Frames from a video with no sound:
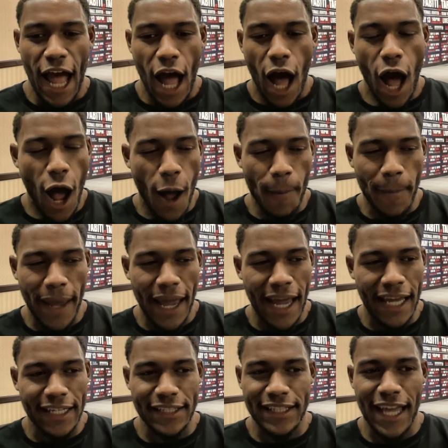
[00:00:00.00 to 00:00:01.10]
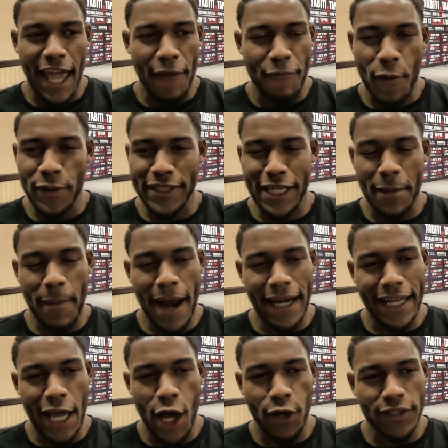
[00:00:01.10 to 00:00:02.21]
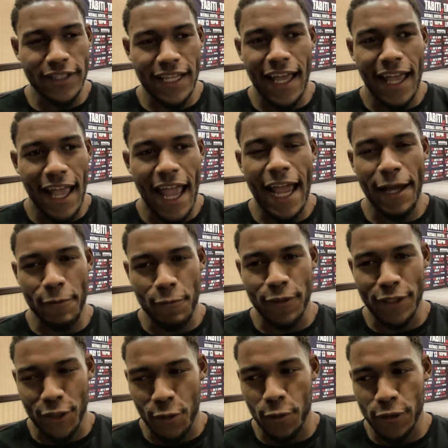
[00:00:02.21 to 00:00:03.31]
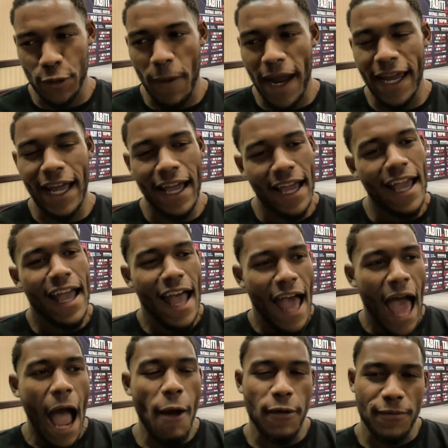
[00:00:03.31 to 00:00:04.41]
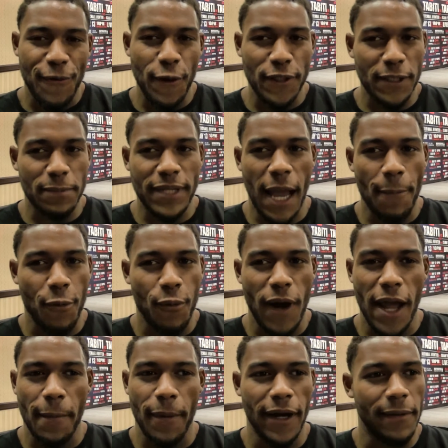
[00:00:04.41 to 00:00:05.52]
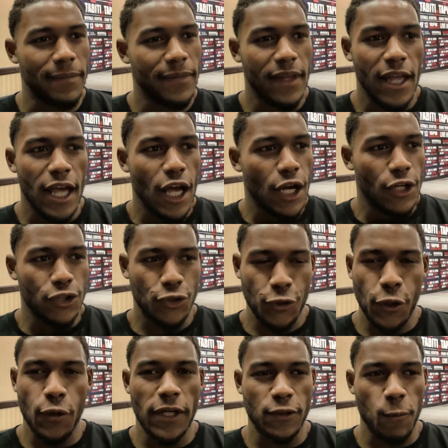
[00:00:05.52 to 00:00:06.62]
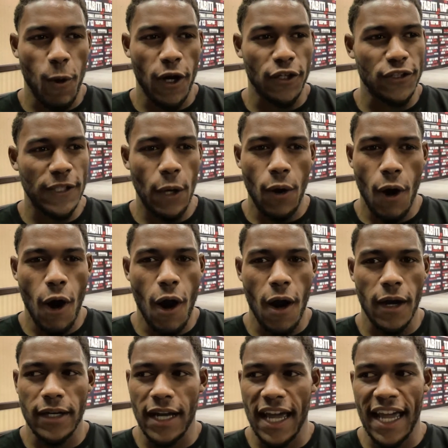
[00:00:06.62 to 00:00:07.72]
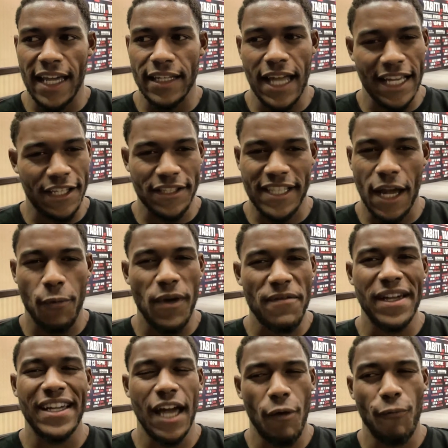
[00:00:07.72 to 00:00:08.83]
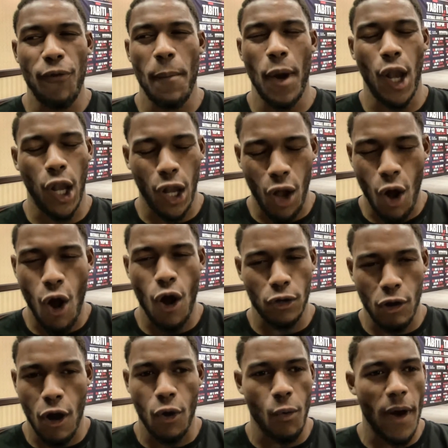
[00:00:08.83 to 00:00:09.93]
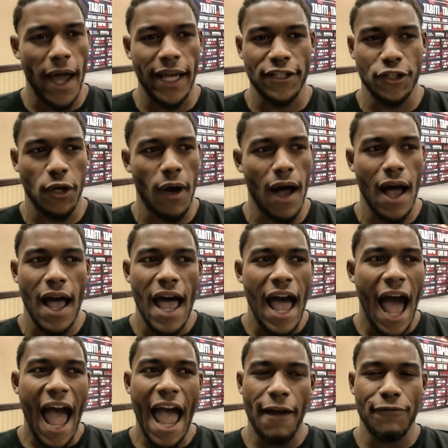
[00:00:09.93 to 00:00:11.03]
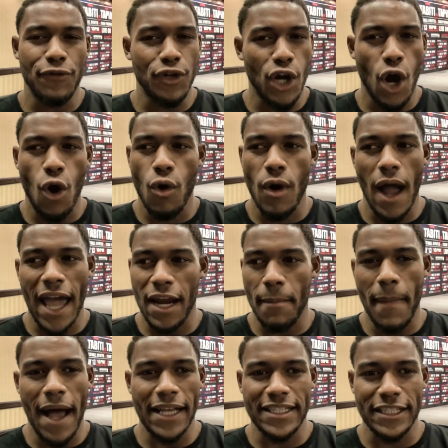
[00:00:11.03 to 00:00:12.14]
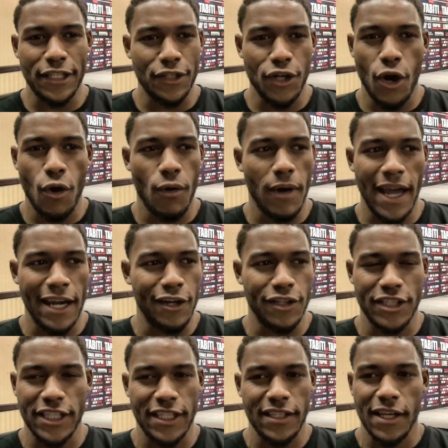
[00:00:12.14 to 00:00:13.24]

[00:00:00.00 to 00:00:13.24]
Oh, man. If it was anybody else and it was a cruiserweight, I would feel some type of way, but Drew has worked so hard, and like you said, we've been coming from a long, long way, so I have no animosity, no energy